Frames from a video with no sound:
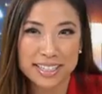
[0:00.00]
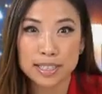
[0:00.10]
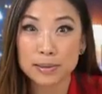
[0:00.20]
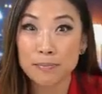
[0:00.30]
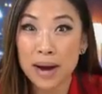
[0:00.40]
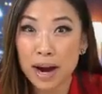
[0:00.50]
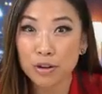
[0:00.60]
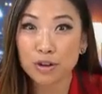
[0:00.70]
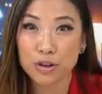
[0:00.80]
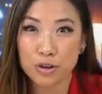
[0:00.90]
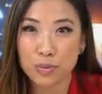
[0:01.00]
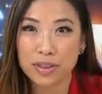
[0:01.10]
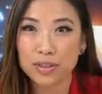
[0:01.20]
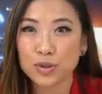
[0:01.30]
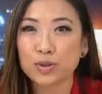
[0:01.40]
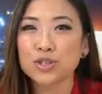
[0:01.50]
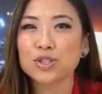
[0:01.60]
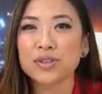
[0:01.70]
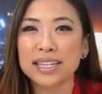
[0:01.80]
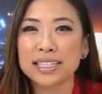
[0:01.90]
is to empower you with the tools
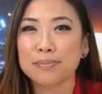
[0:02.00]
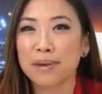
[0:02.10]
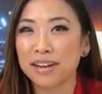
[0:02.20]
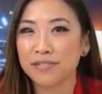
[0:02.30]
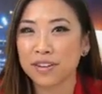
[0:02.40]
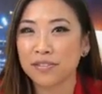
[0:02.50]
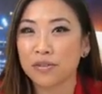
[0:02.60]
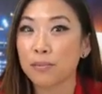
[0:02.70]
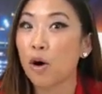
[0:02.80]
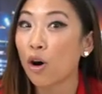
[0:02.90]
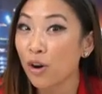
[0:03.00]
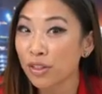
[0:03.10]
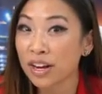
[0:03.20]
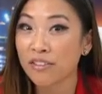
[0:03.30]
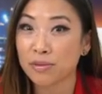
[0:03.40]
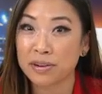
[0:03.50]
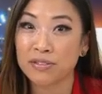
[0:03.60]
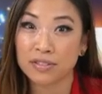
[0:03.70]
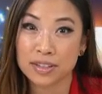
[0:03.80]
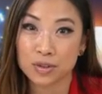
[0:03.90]
you need to benefit from all the
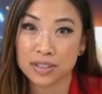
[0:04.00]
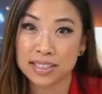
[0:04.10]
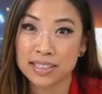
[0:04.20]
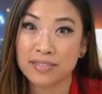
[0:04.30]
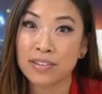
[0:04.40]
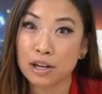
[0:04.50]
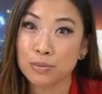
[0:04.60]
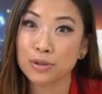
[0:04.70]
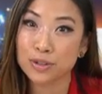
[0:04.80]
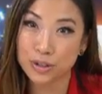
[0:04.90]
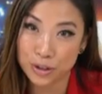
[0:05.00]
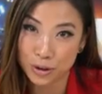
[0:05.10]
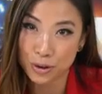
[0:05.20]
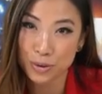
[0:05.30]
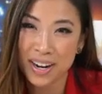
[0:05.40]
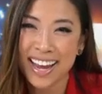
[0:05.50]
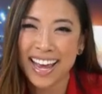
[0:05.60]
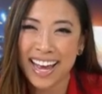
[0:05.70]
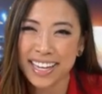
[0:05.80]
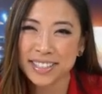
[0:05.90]
government resources available to you
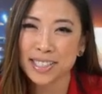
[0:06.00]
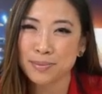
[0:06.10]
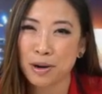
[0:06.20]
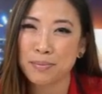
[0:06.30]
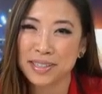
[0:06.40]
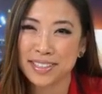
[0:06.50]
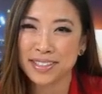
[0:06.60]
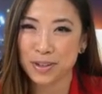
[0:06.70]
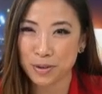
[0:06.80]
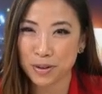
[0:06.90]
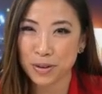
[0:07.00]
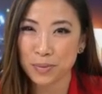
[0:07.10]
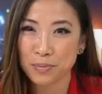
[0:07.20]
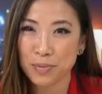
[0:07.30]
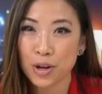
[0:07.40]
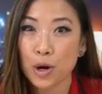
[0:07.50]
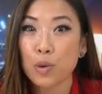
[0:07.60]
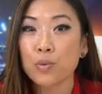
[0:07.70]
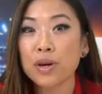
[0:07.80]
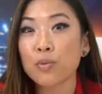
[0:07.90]
as a small business owner.
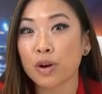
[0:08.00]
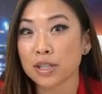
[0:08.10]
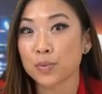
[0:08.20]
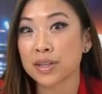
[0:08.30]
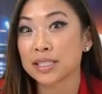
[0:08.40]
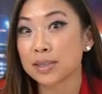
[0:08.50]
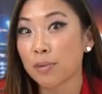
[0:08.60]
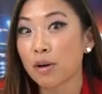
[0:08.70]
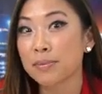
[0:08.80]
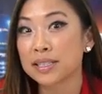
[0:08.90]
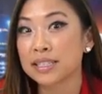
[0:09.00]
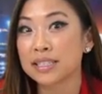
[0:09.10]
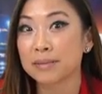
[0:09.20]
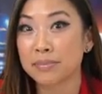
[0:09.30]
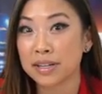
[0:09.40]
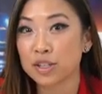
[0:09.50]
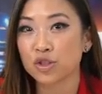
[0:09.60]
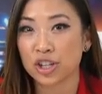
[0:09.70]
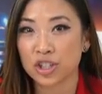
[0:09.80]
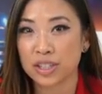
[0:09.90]
We worked with a Small Business
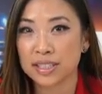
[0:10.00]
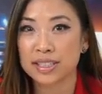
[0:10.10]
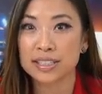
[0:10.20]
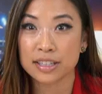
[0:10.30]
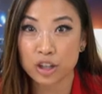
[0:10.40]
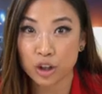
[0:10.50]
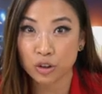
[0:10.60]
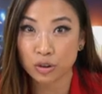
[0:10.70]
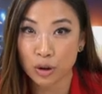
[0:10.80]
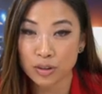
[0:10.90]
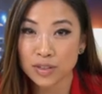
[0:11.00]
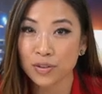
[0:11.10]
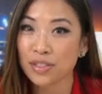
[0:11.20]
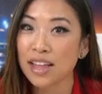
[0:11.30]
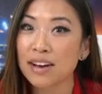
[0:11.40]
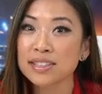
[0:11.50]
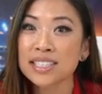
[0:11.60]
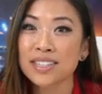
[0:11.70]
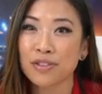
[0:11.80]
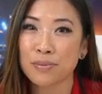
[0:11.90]
Administration to secure loans for
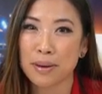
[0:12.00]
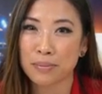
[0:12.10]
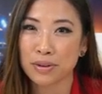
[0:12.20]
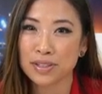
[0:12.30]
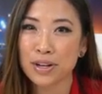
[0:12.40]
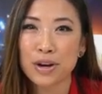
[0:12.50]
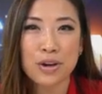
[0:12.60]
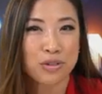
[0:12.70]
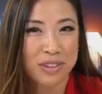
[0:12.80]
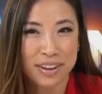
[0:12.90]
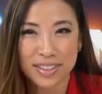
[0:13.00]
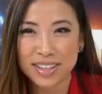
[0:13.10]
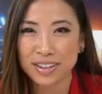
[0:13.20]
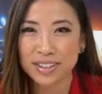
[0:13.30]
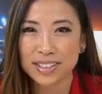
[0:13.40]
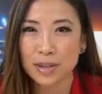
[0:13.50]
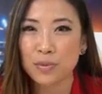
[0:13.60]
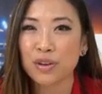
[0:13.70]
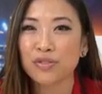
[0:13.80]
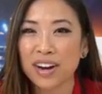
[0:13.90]
thousands of our members throughout the years, and
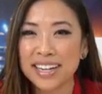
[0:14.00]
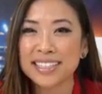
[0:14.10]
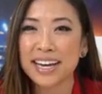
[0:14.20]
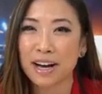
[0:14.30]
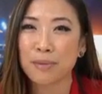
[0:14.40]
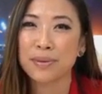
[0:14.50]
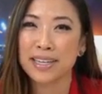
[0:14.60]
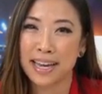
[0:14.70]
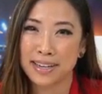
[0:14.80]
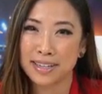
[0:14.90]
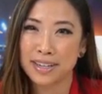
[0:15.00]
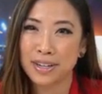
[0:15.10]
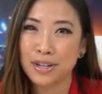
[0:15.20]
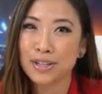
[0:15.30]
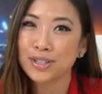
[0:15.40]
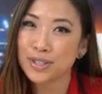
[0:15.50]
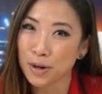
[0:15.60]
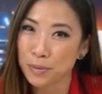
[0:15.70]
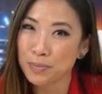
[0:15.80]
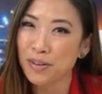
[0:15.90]
we are ready to help again.
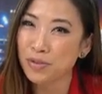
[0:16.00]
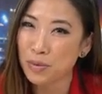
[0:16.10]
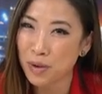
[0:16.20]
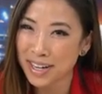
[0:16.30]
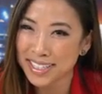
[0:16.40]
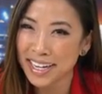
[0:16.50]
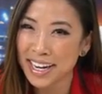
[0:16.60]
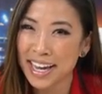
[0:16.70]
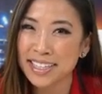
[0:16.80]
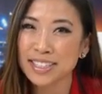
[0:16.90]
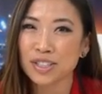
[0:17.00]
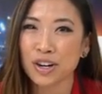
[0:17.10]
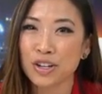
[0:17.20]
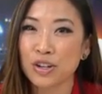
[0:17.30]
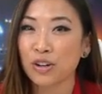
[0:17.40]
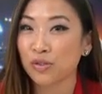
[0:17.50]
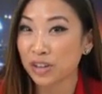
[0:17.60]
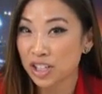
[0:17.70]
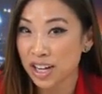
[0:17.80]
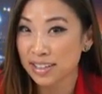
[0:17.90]
So, if you want to get a head start, you could
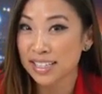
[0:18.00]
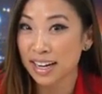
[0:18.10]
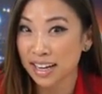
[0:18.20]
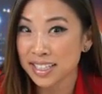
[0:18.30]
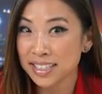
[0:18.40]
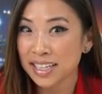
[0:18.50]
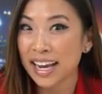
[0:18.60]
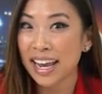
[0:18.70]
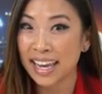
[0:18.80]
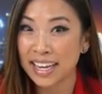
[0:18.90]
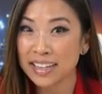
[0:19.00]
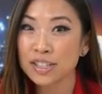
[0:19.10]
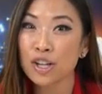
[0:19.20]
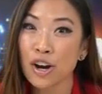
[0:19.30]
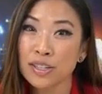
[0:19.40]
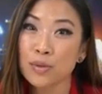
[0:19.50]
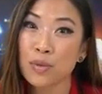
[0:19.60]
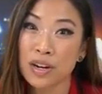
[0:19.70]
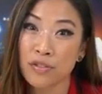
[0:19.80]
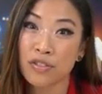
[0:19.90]
reach out to us and talk to
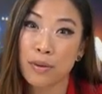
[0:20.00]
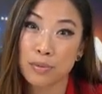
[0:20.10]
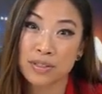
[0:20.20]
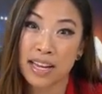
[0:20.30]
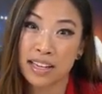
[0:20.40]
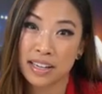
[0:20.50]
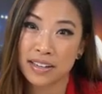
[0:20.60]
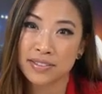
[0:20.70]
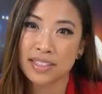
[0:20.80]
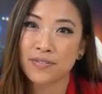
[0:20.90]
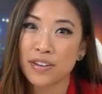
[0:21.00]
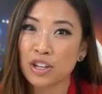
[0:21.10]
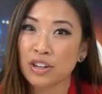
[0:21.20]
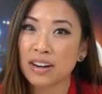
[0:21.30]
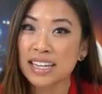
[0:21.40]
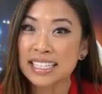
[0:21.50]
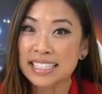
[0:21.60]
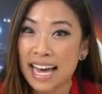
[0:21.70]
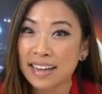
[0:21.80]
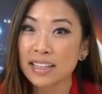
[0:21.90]
one of our representatives to figure out
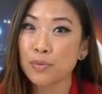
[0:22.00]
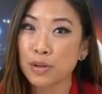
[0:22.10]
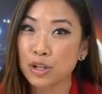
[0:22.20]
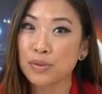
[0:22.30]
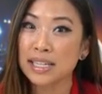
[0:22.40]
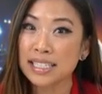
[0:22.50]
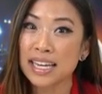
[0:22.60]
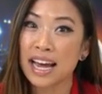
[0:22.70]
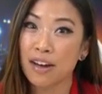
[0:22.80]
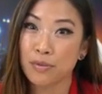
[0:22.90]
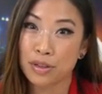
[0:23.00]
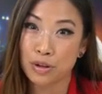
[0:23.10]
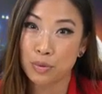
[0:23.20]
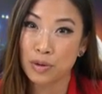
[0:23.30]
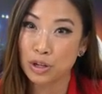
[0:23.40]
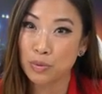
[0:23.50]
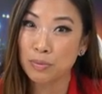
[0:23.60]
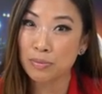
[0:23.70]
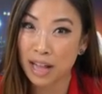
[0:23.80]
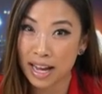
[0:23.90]
exactly what you need to have with you when you
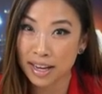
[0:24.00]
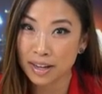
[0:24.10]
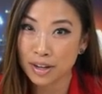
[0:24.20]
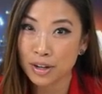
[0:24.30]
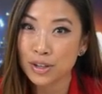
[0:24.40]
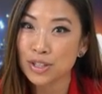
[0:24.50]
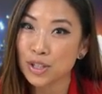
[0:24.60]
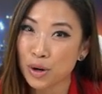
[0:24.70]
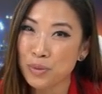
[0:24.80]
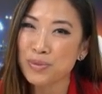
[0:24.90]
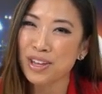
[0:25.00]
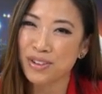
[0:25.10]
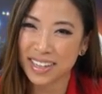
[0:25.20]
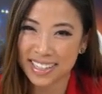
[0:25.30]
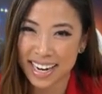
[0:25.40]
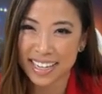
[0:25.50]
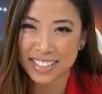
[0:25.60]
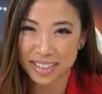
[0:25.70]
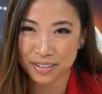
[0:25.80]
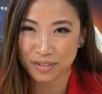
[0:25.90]
apply, so that you could get
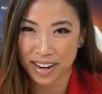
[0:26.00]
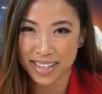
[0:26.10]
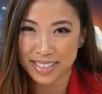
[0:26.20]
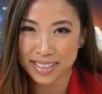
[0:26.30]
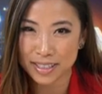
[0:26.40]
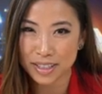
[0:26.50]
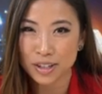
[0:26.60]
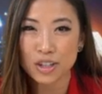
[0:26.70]
it done right.